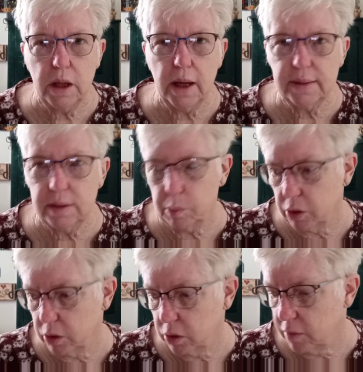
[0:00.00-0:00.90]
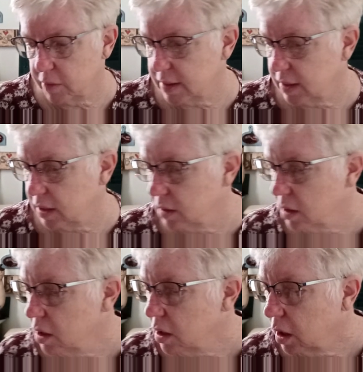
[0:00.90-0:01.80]
Osnaburg Coffee Stained.
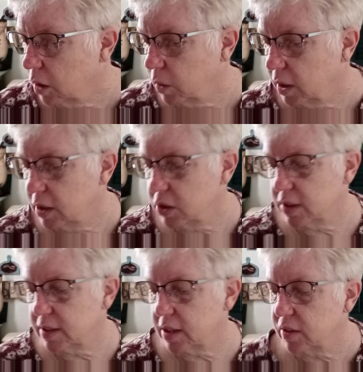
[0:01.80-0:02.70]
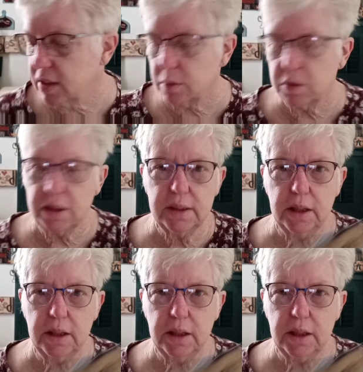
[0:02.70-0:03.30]
Oh, and I should say this was